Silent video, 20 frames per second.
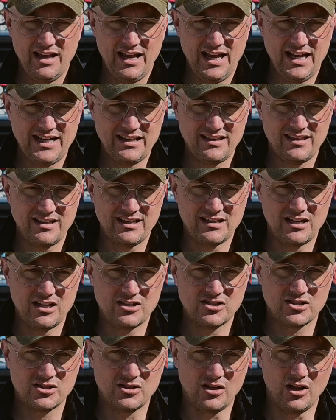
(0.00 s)
Anything
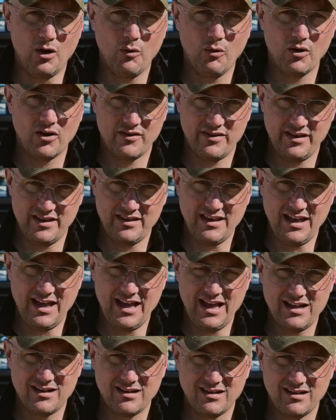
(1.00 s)
slower than
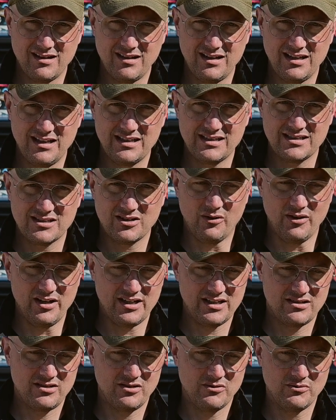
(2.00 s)
that is
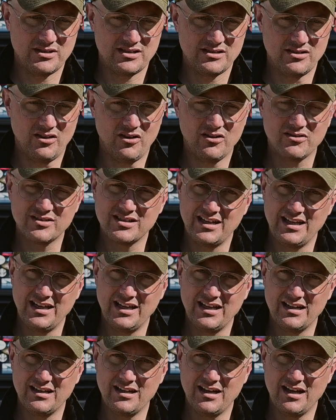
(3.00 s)
going to result
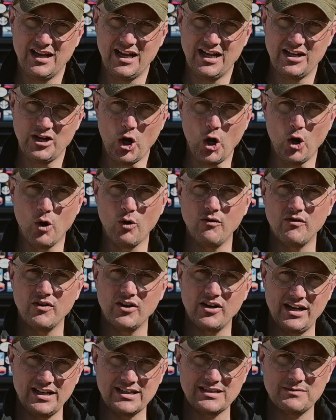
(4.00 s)
in an
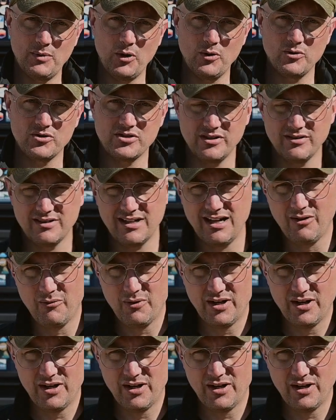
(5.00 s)
overexposure. Now,